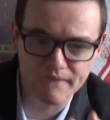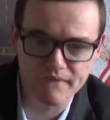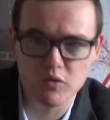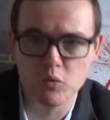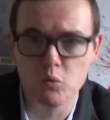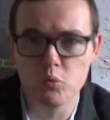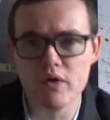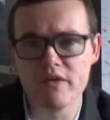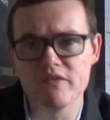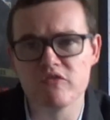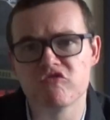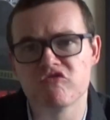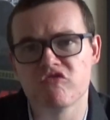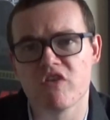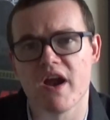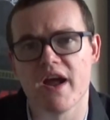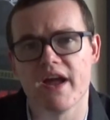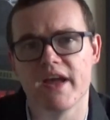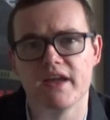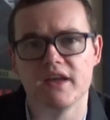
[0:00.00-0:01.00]
with
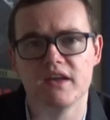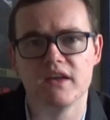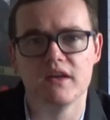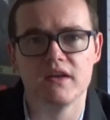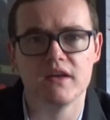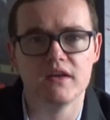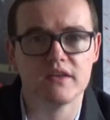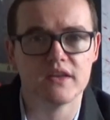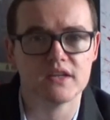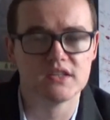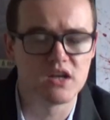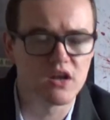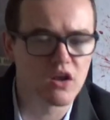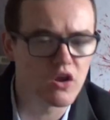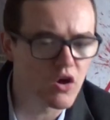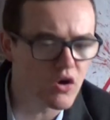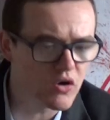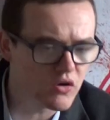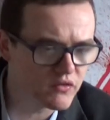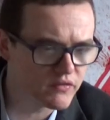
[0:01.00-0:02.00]
Ray, there's a
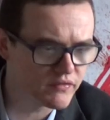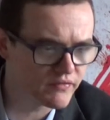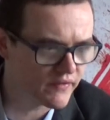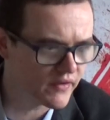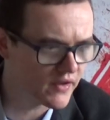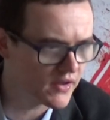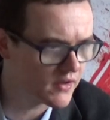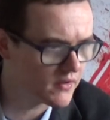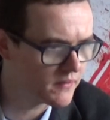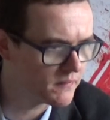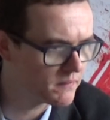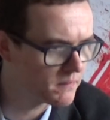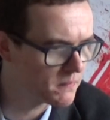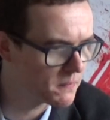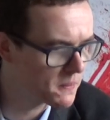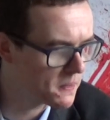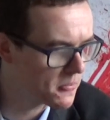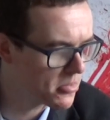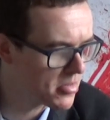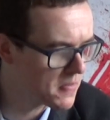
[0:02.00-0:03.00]
lot
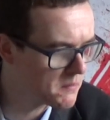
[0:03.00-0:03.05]
of